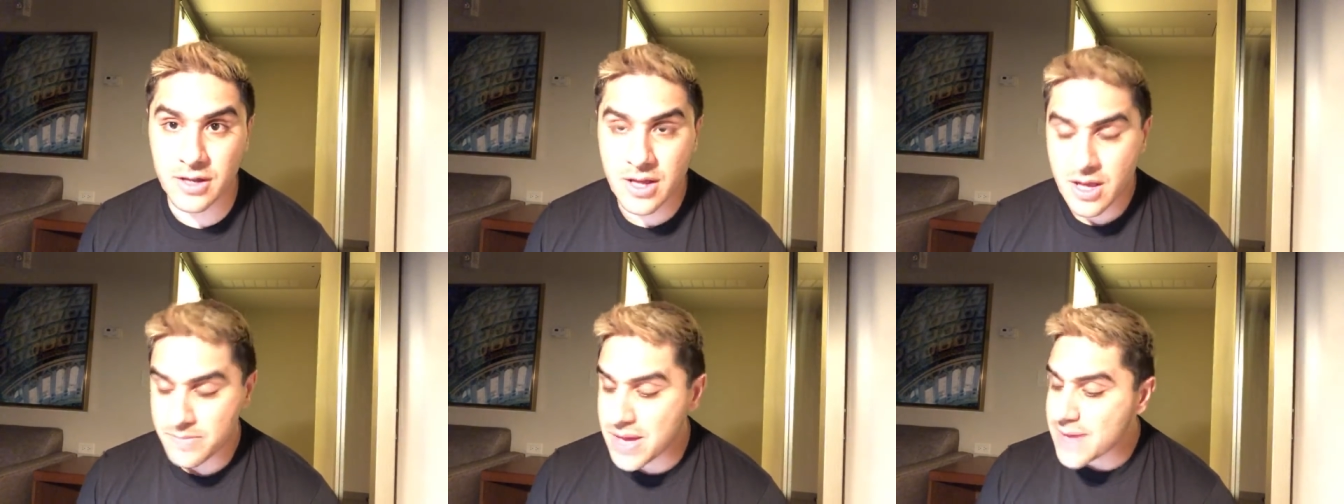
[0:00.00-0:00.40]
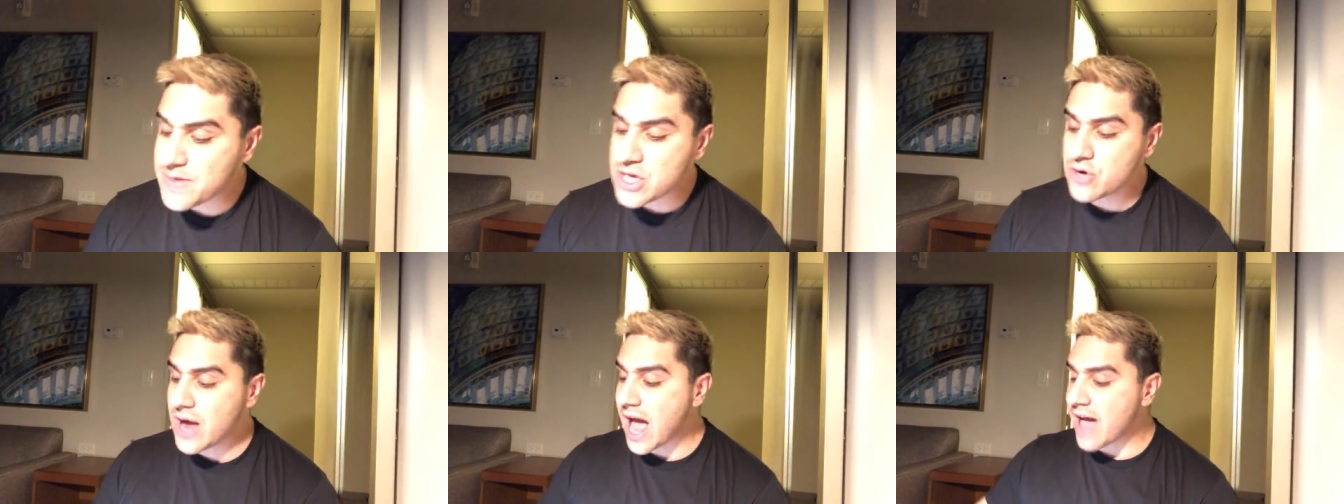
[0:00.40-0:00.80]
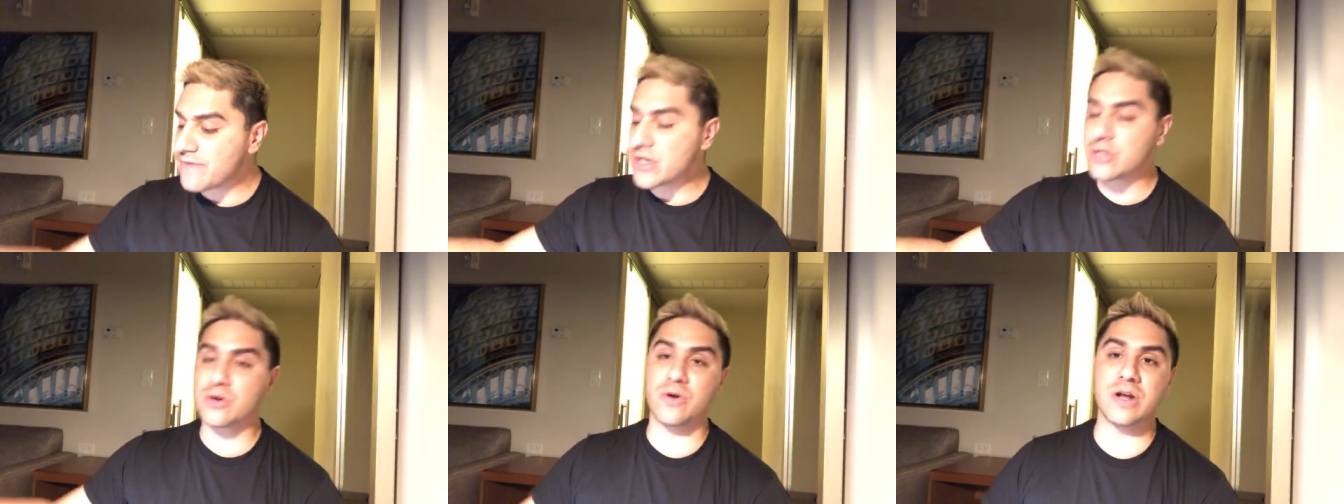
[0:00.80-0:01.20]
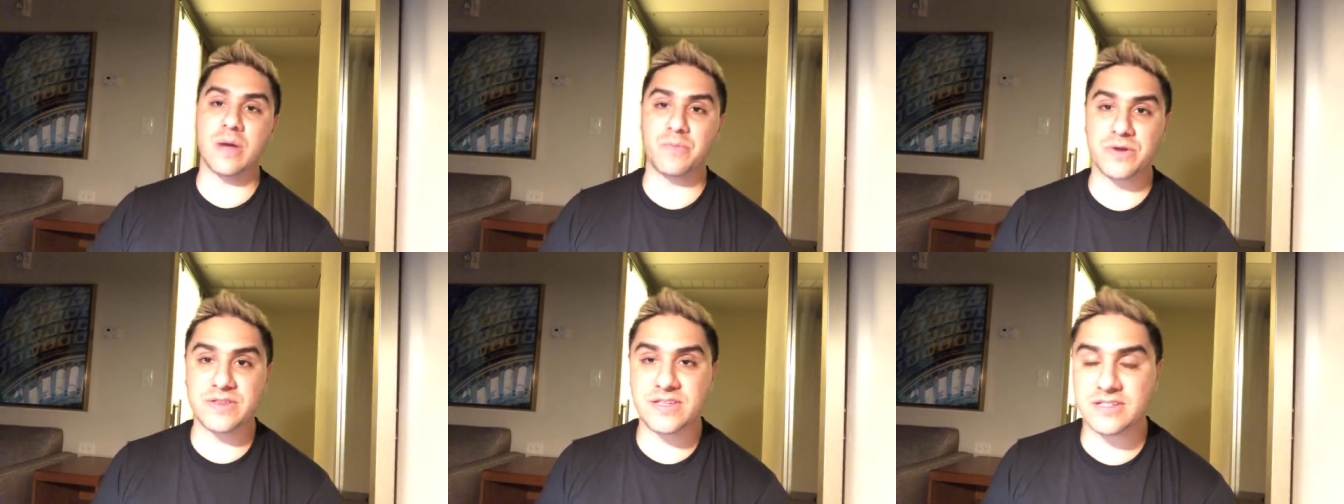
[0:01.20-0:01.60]
Maybe you haven't grown up
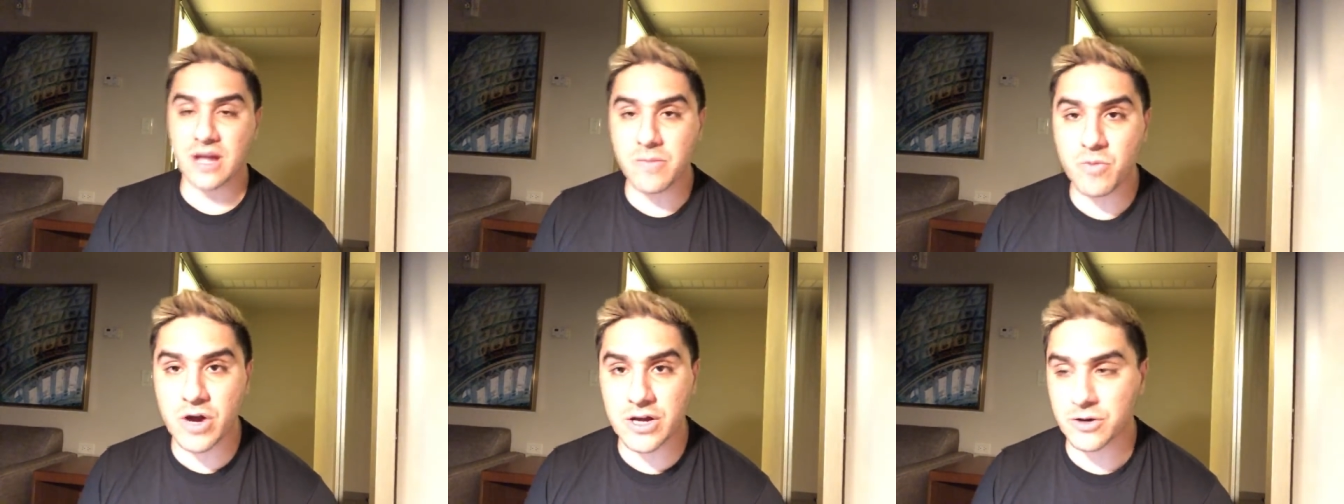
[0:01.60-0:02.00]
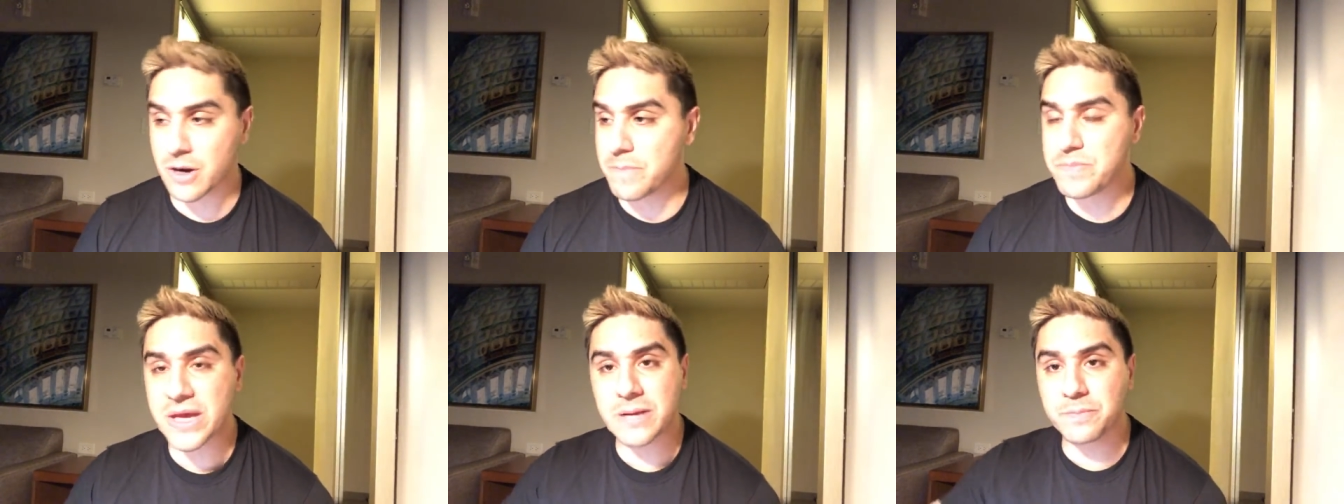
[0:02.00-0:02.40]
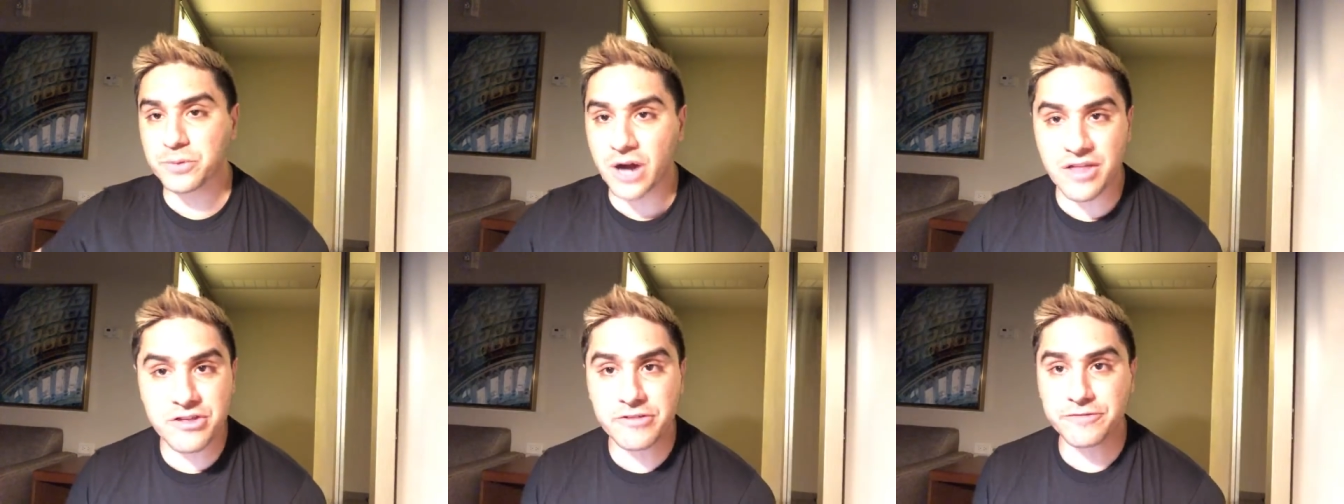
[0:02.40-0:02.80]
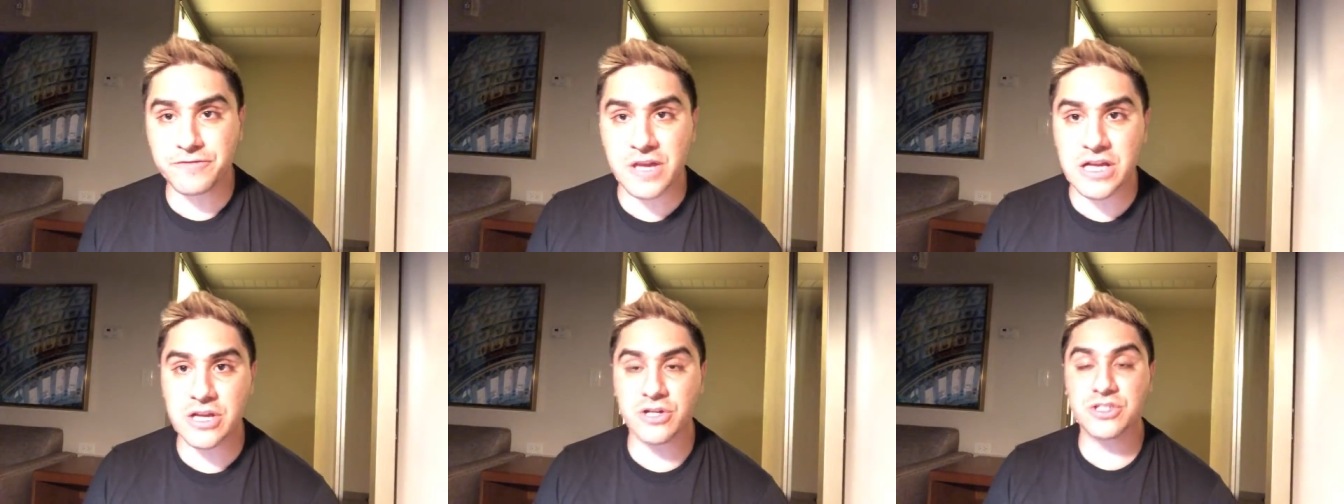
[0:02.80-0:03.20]
with someone or a big brother
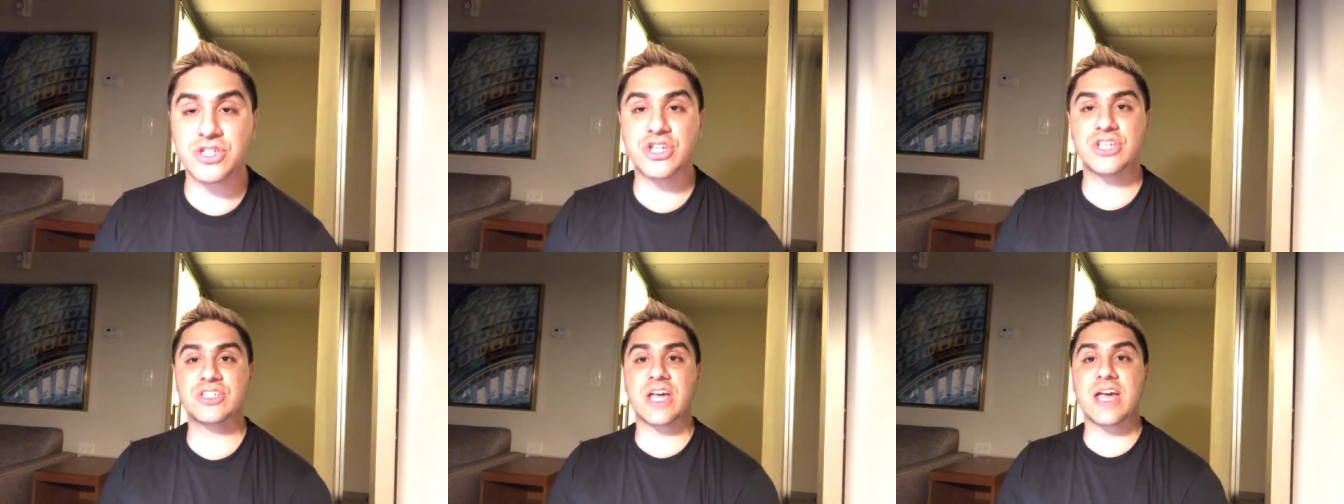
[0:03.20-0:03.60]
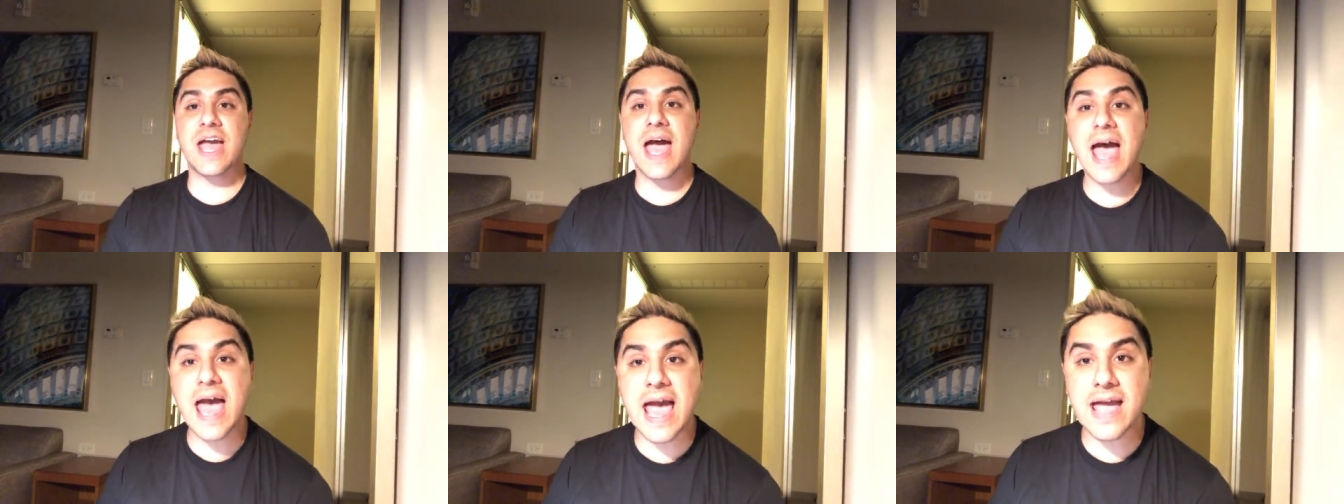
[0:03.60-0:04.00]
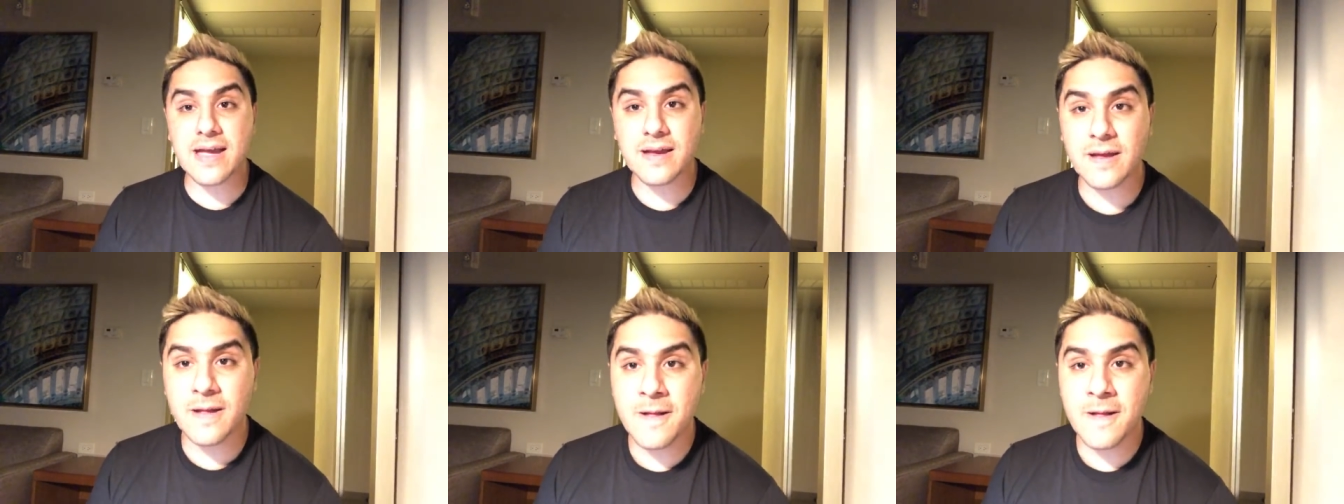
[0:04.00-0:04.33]
figure to just say, hey,